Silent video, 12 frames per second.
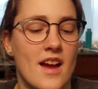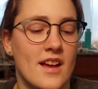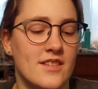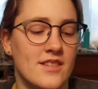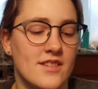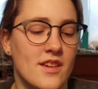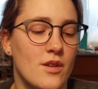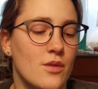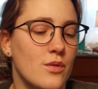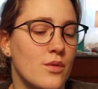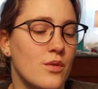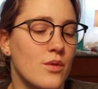and
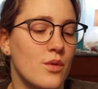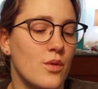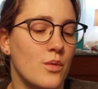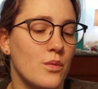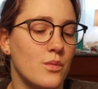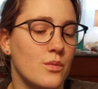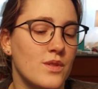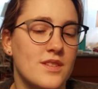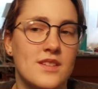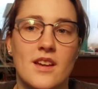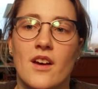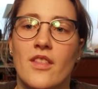so we'll
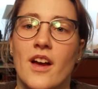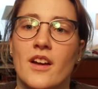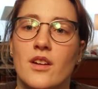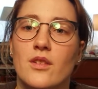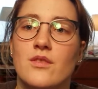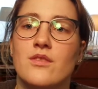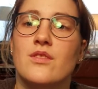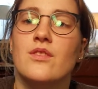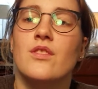see how that goes.